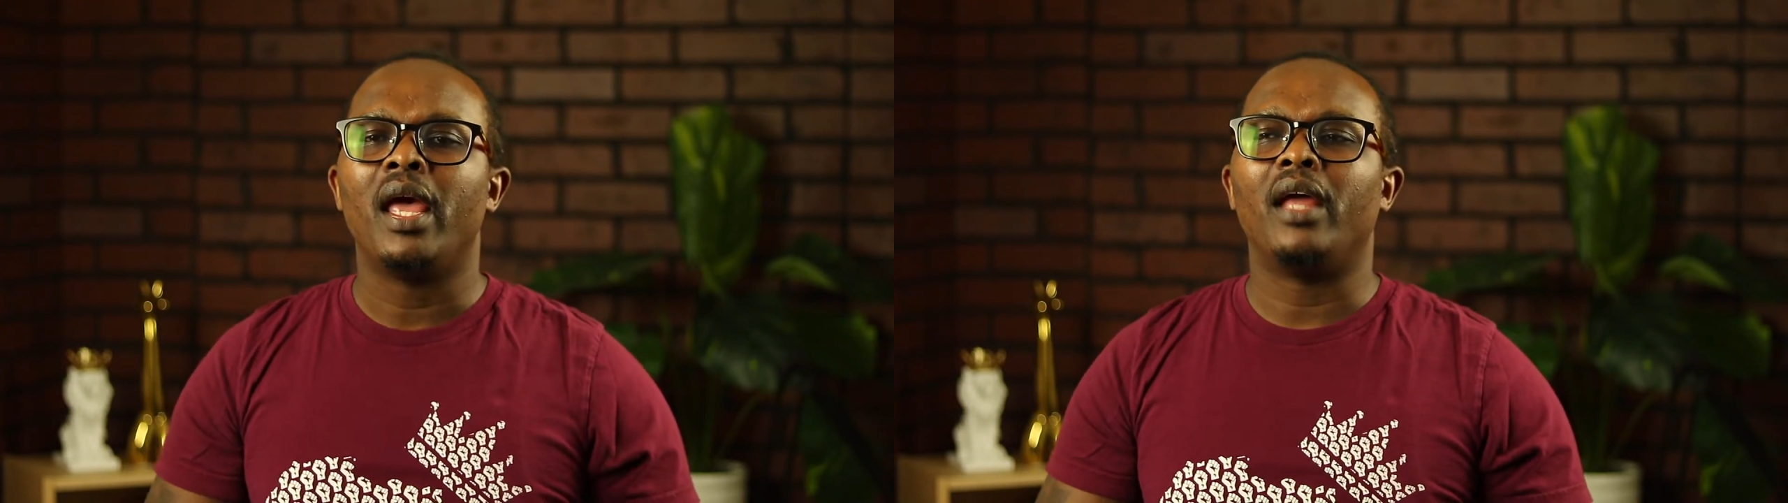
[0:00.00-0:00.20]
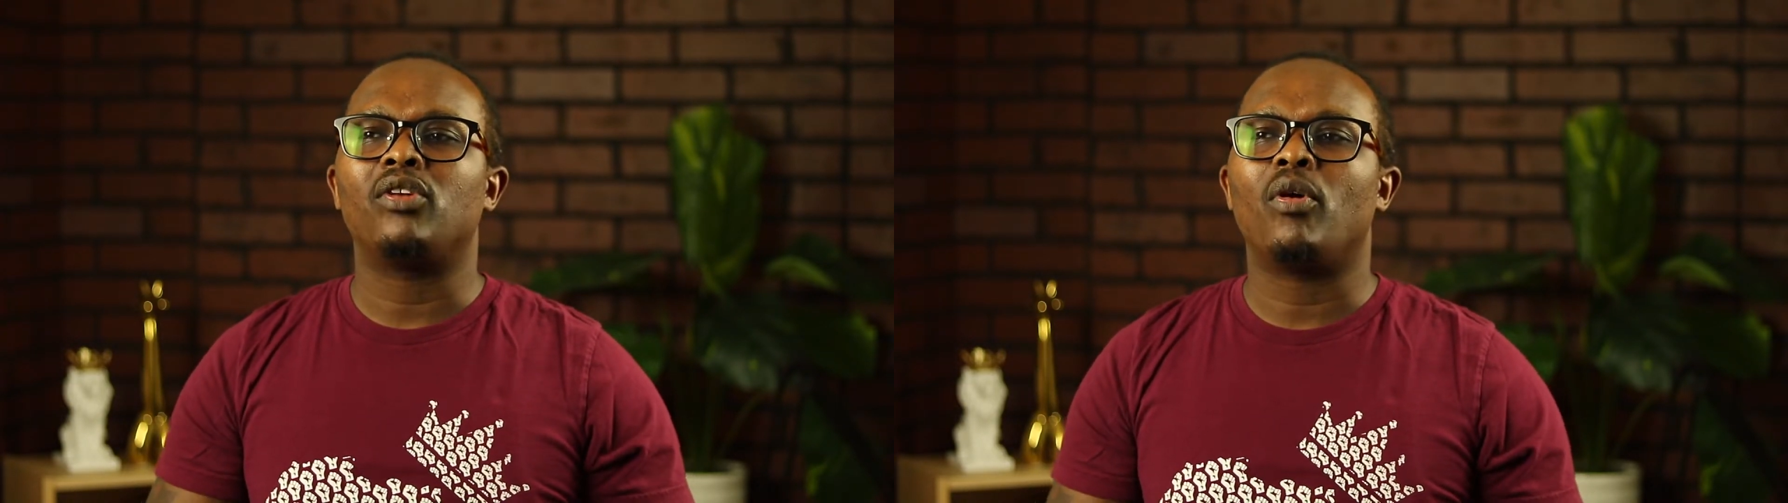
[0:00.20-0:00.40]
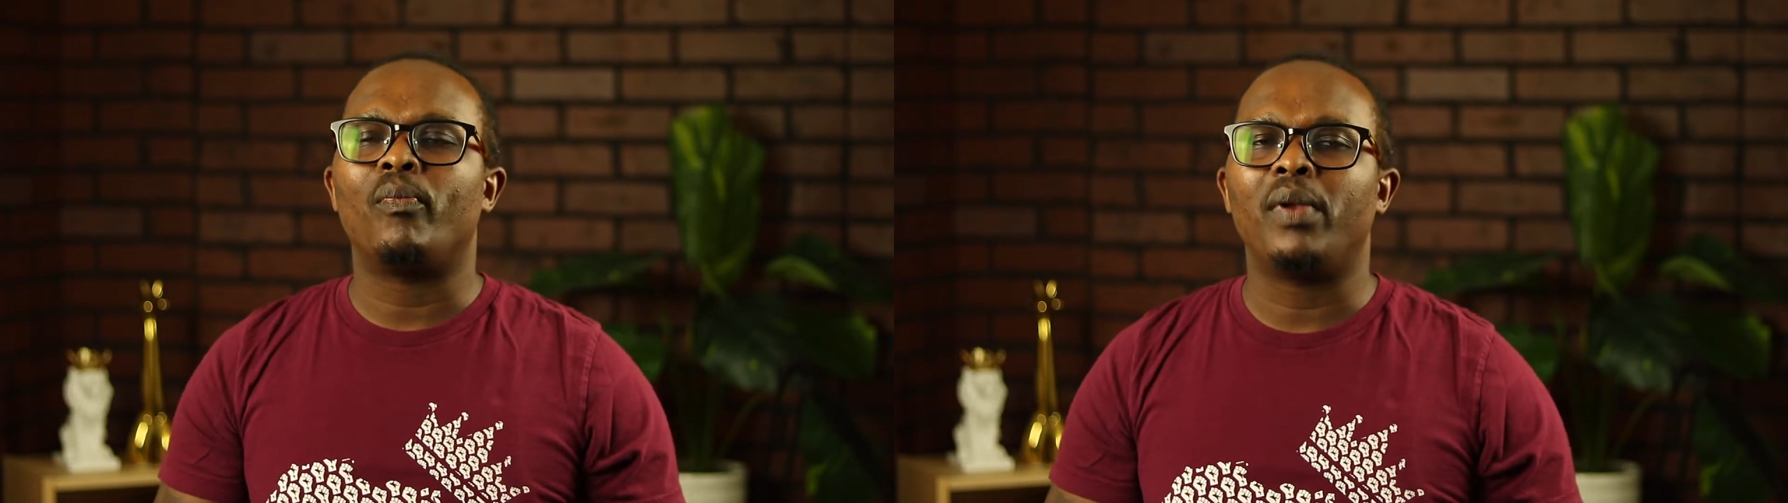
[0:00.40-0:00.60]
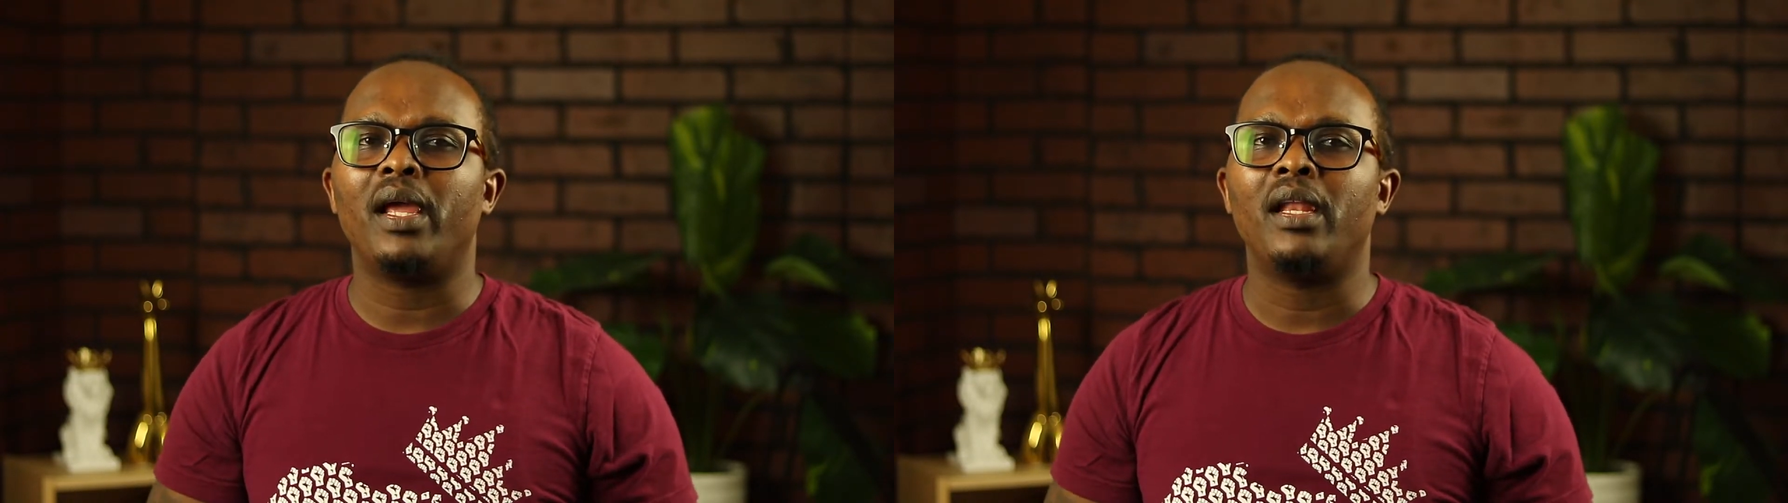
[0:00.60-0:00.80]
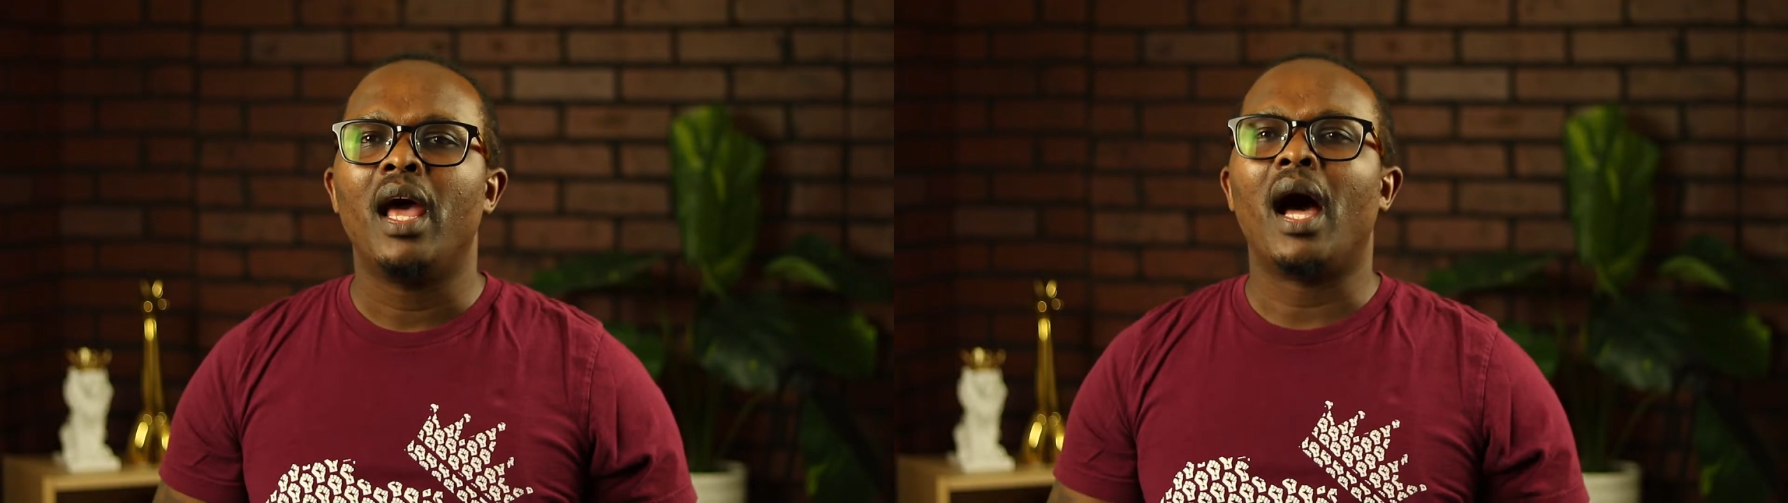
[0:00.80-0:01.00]
and
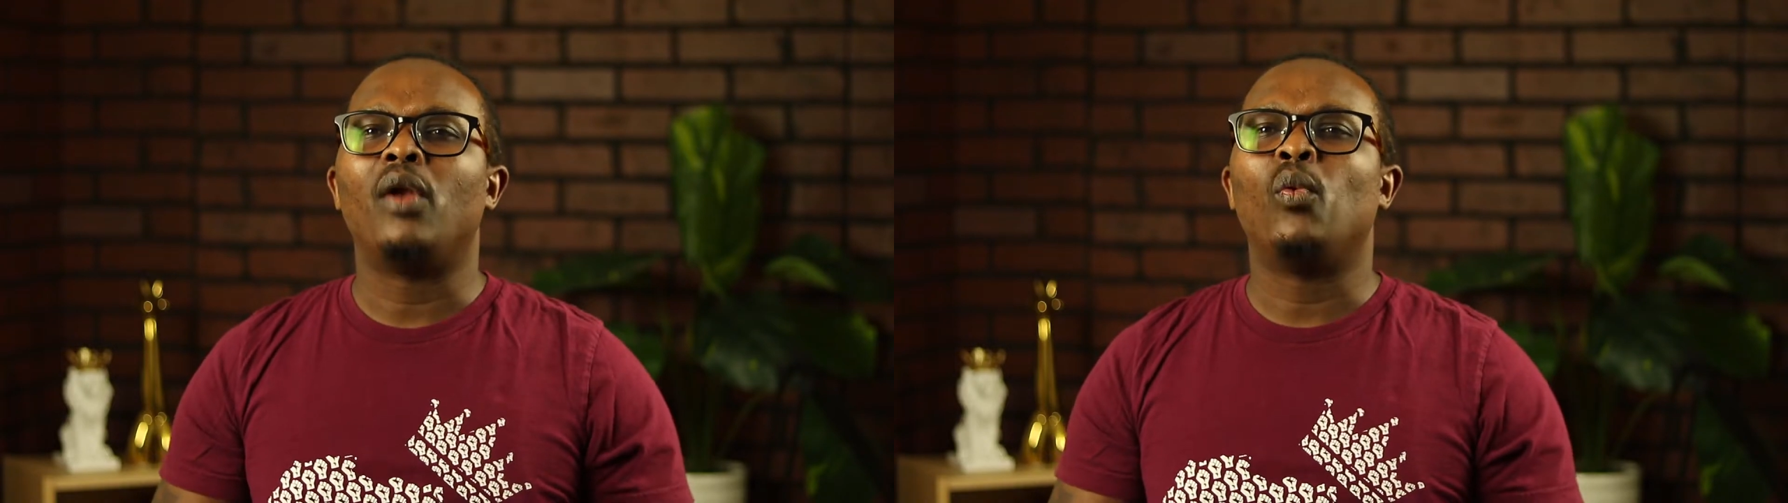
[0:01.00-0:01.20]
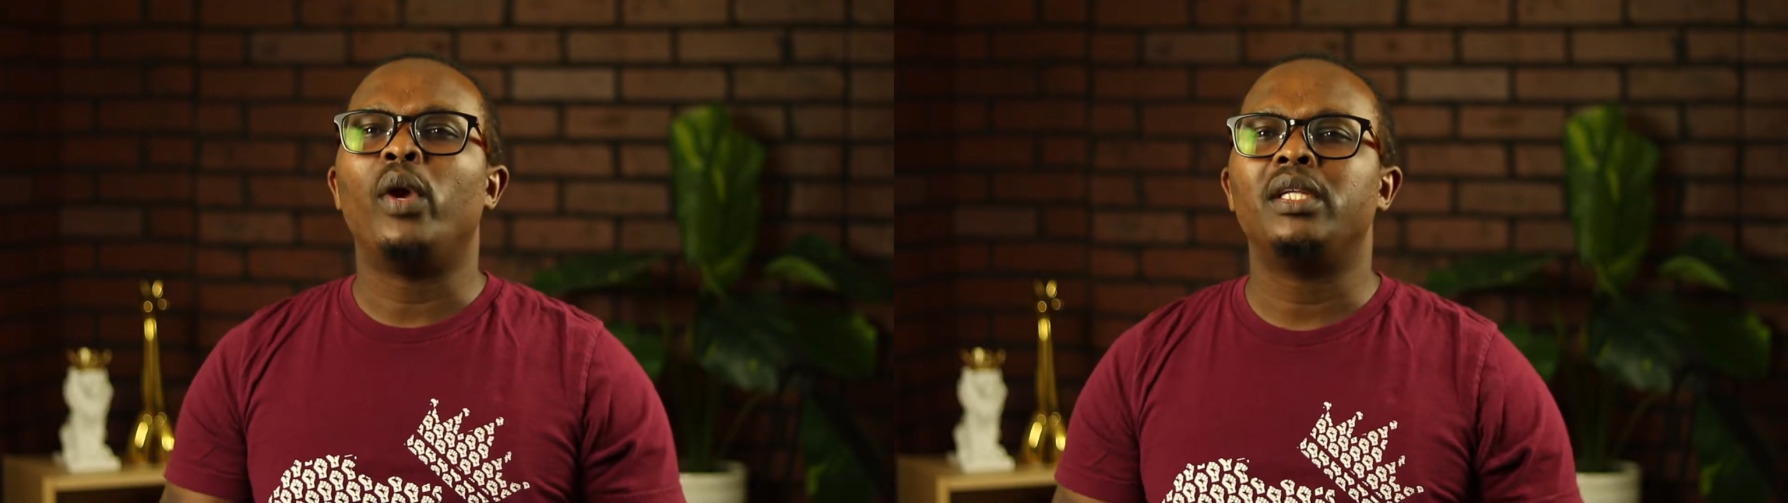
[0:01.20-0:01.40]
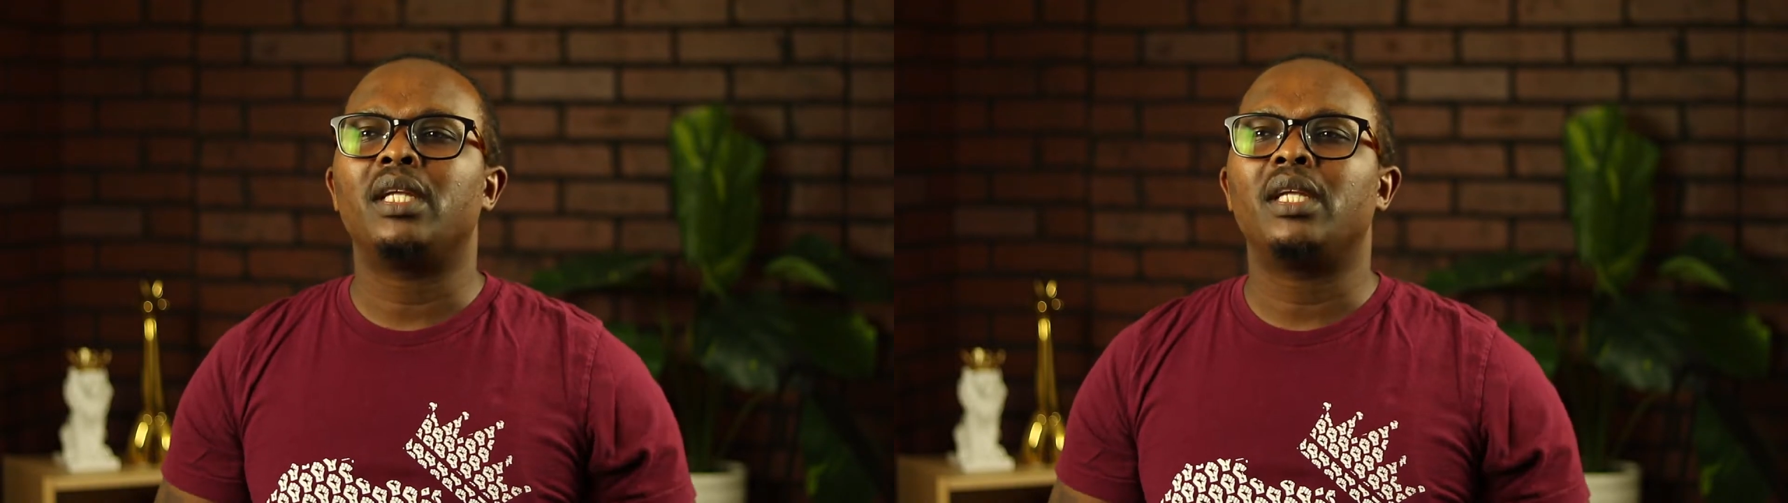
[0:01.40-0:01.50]
complain and wait